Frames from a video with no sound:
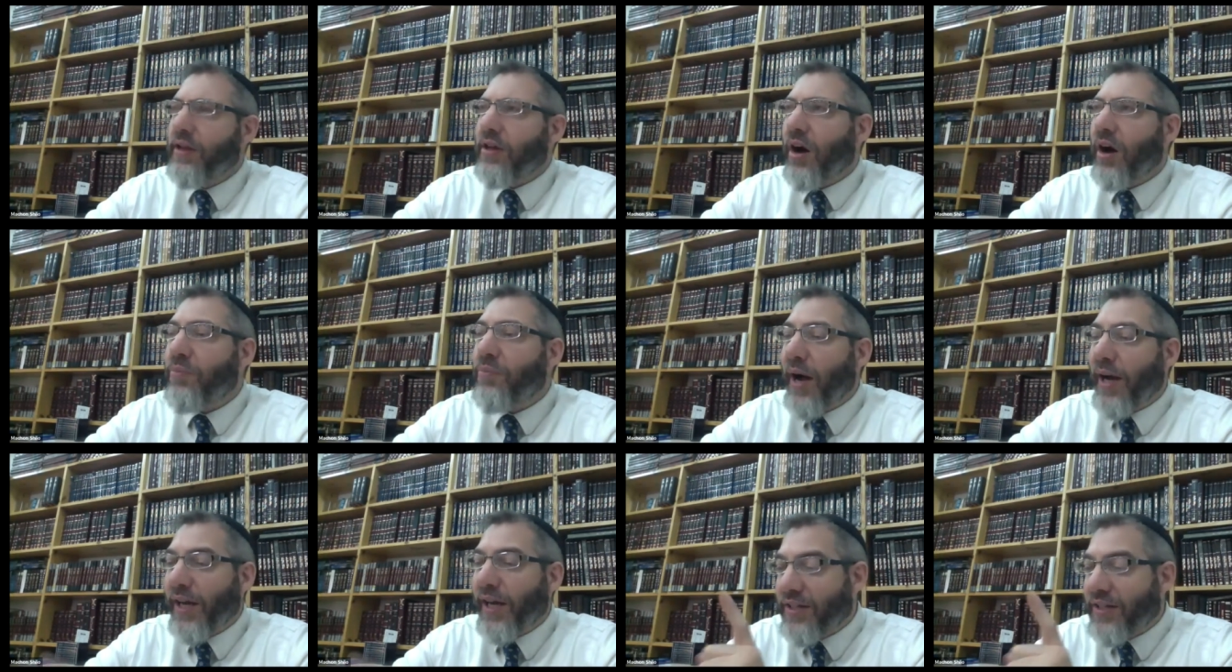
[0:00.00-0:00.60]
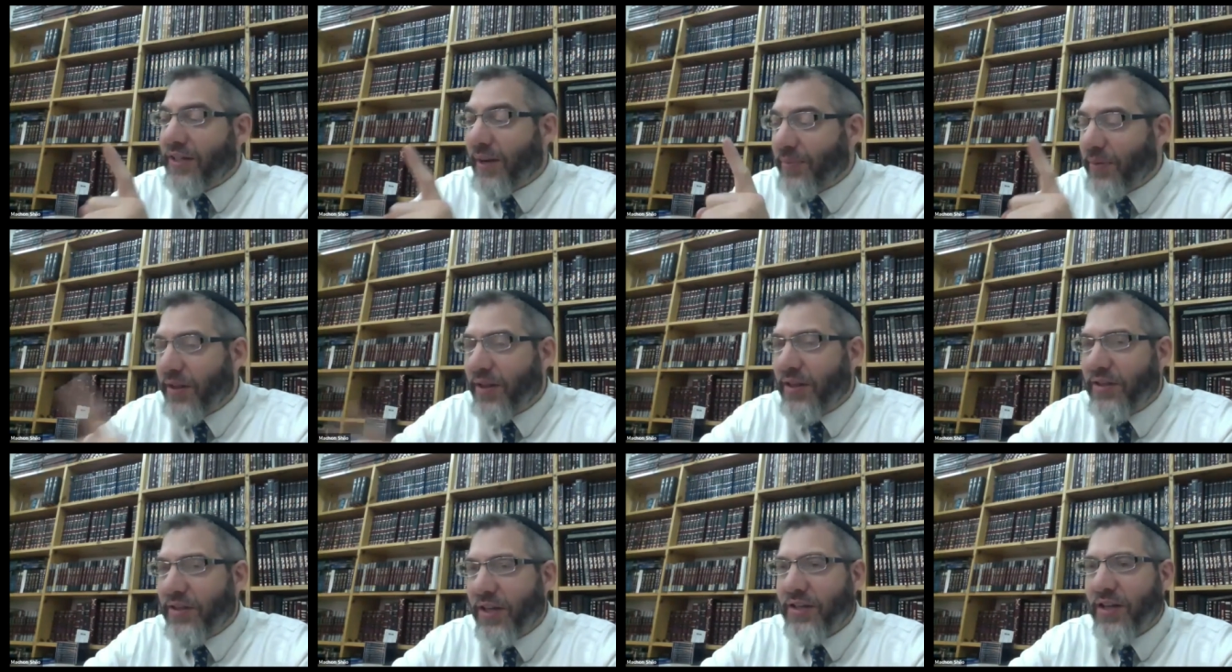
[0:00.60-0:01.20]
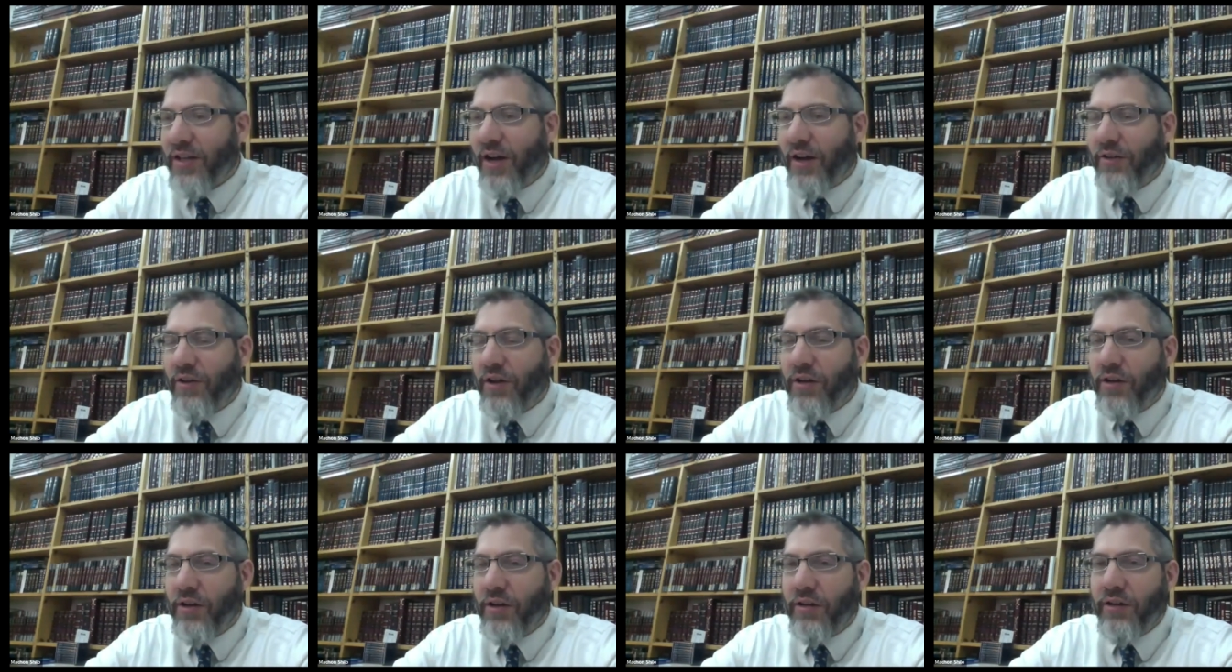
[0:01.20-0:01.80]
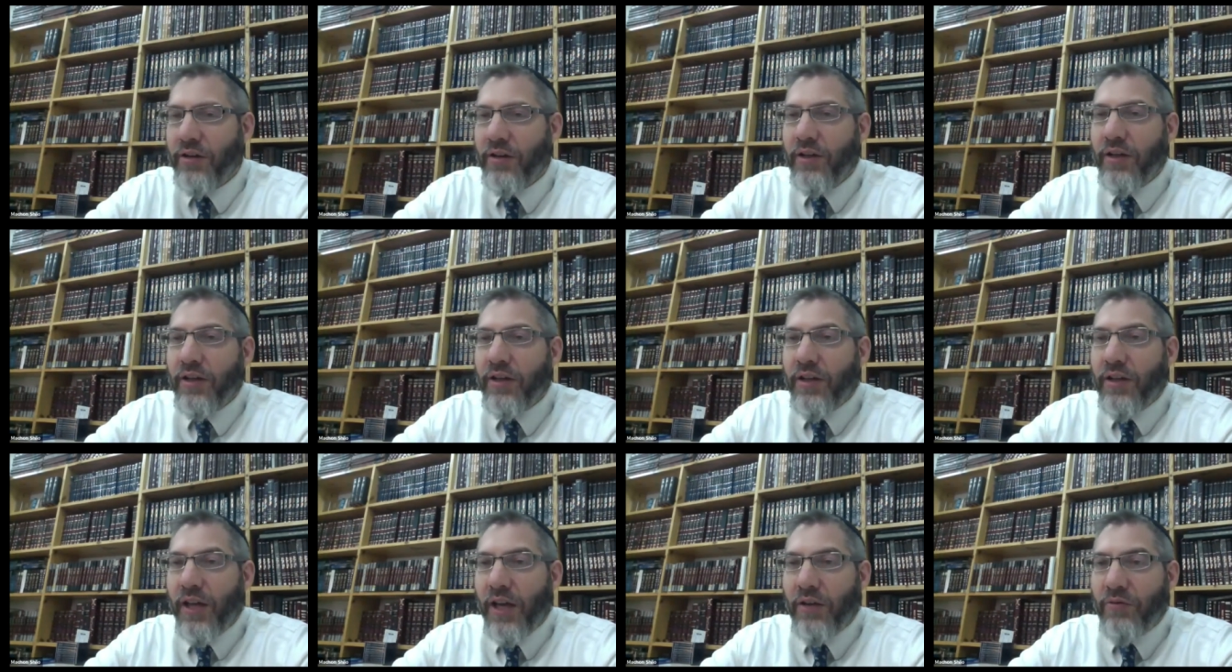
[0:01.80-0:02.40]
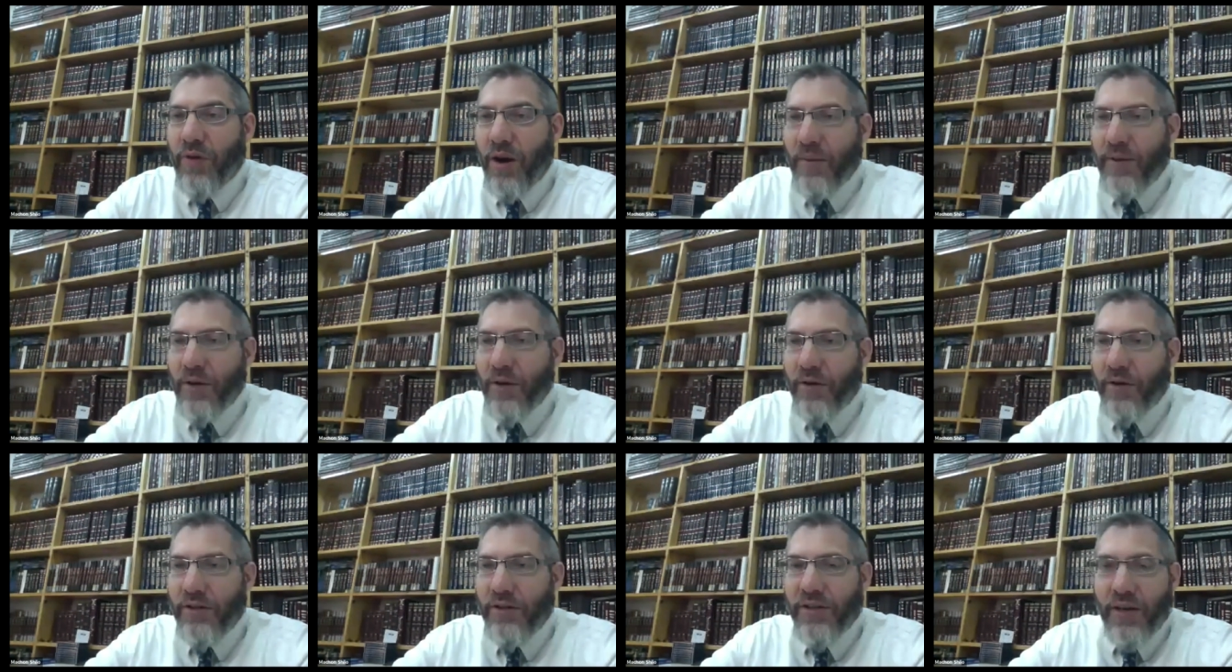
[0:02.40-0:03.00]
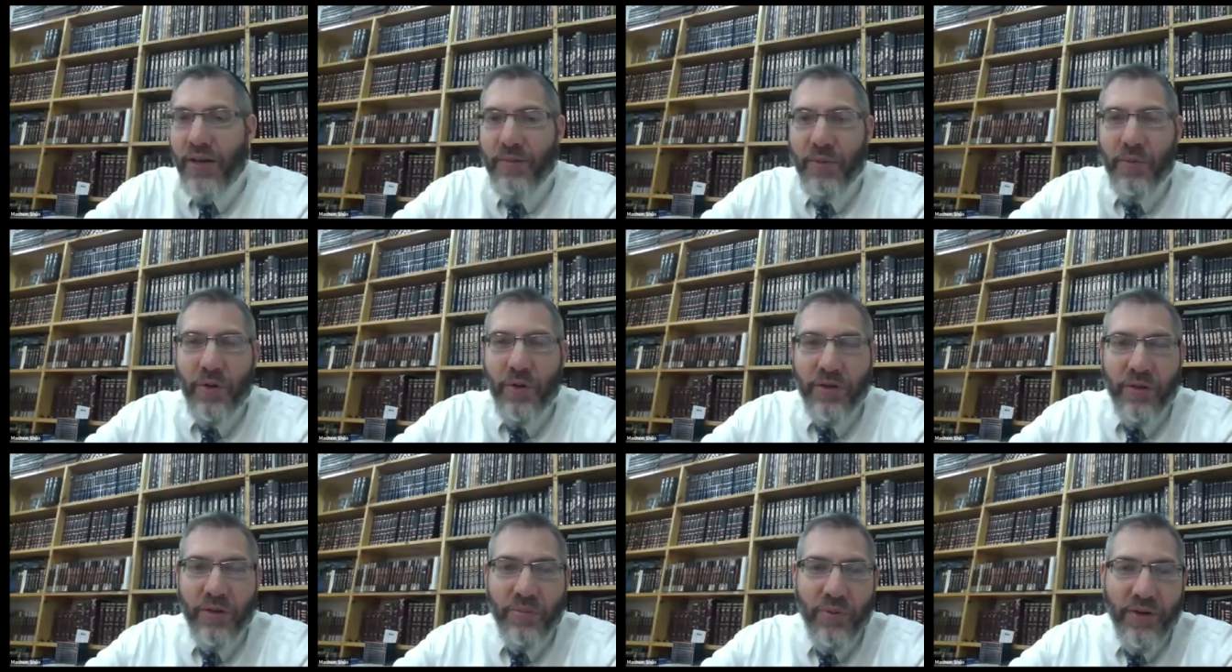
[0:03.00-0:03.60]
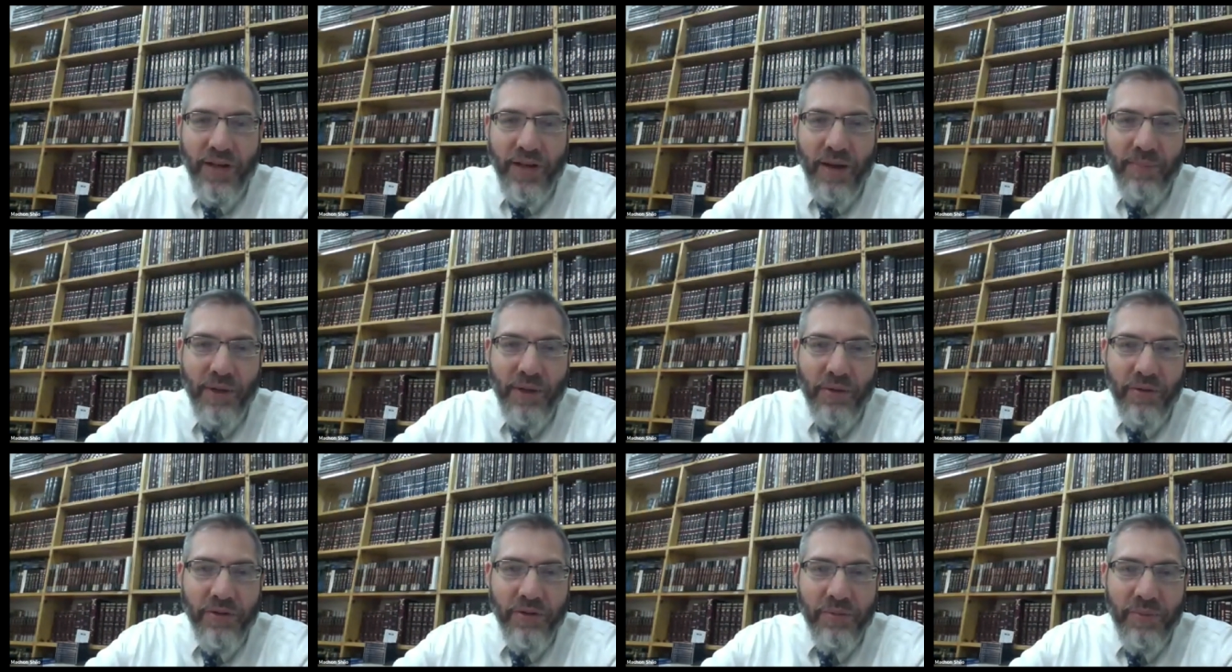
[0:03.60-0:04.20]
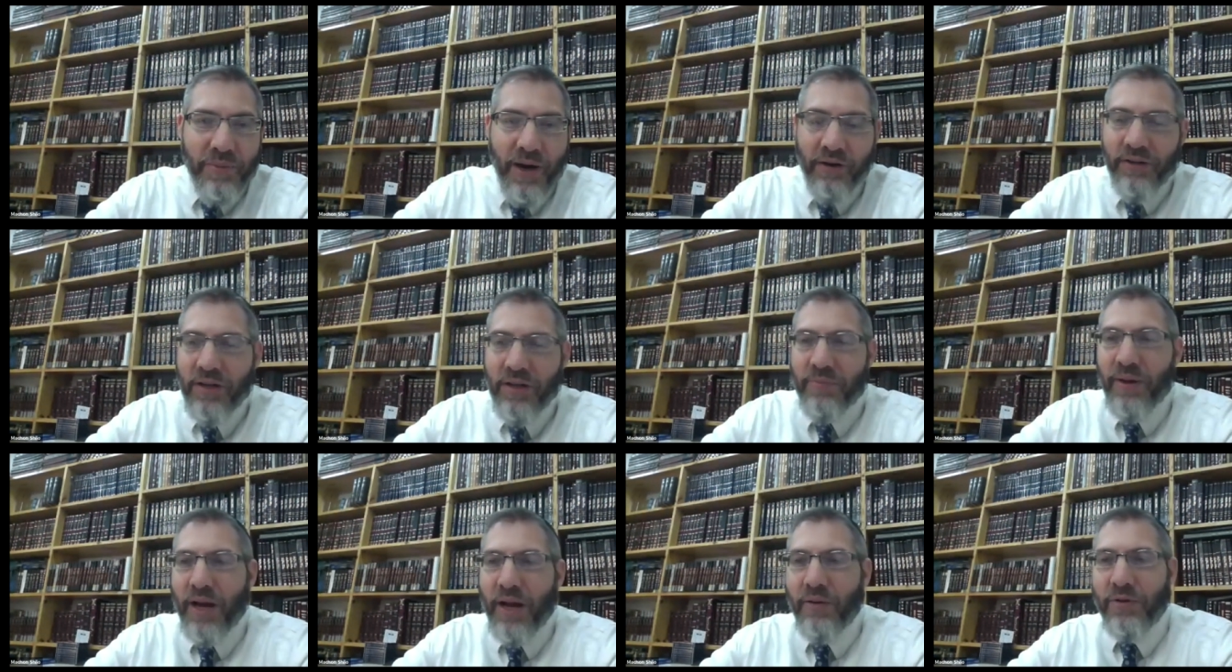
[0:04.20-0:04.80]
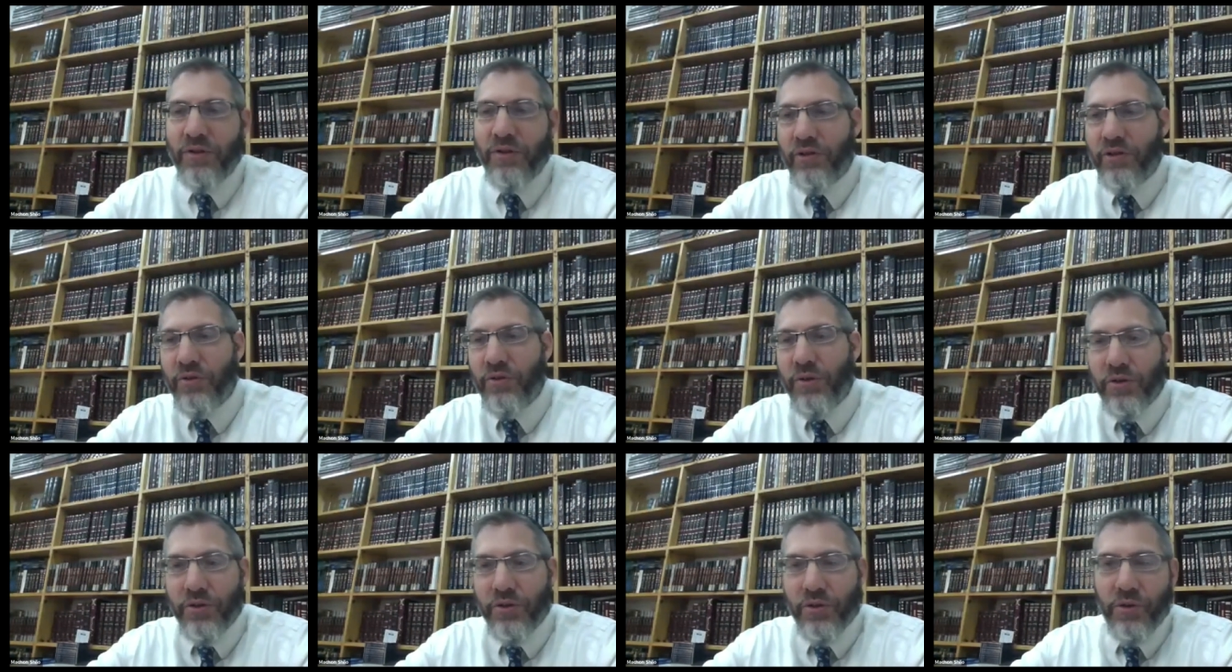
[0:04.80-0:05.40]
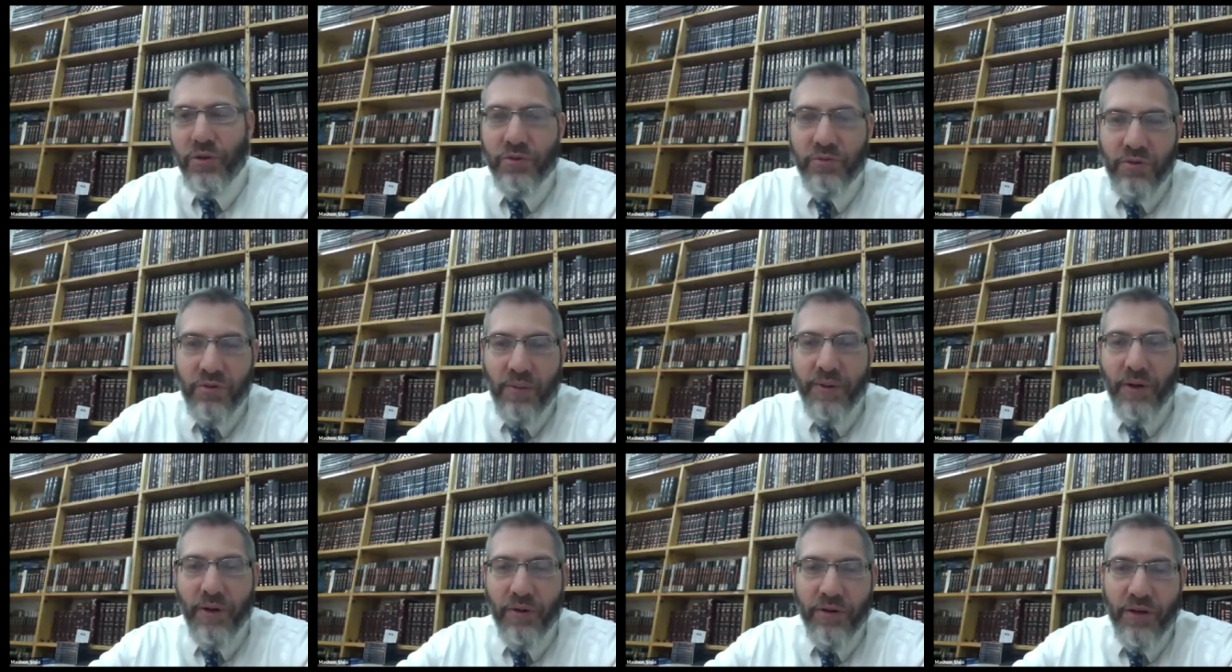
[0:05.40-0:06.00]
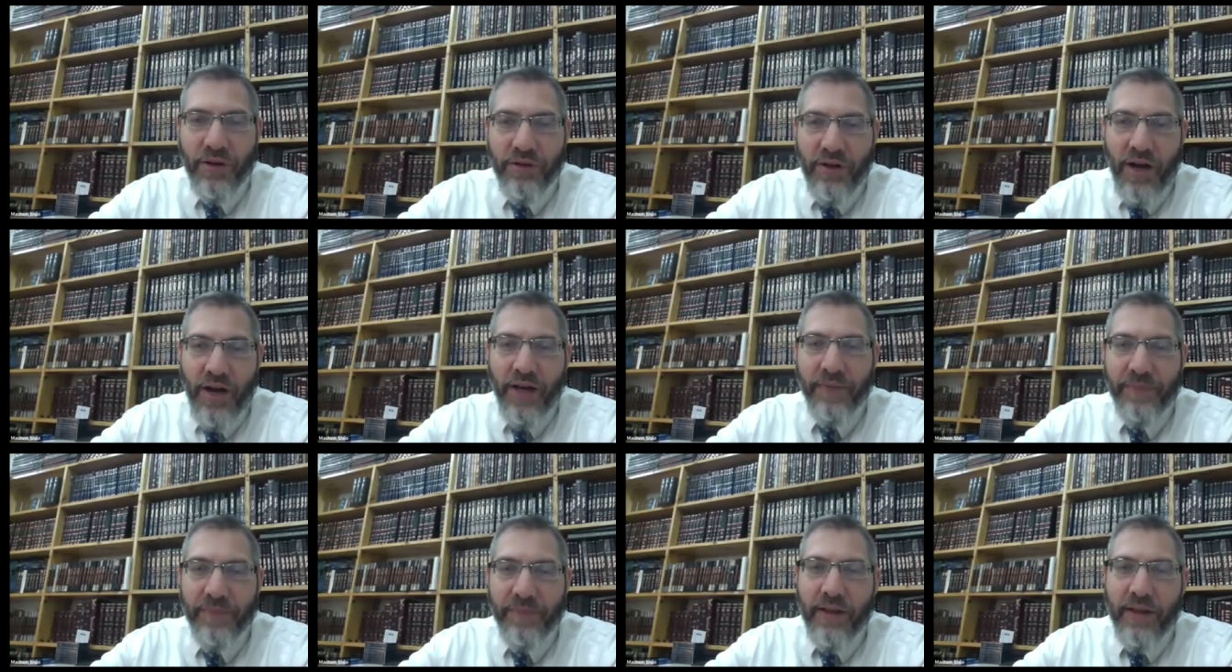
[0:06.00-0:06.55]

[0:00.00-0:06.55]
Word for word: Abayi accepted this as the halacha in Rabbi Yochanan's name. I wanted to point out, because apparently Abayi was 2 years old when Rabbi Yochanan died.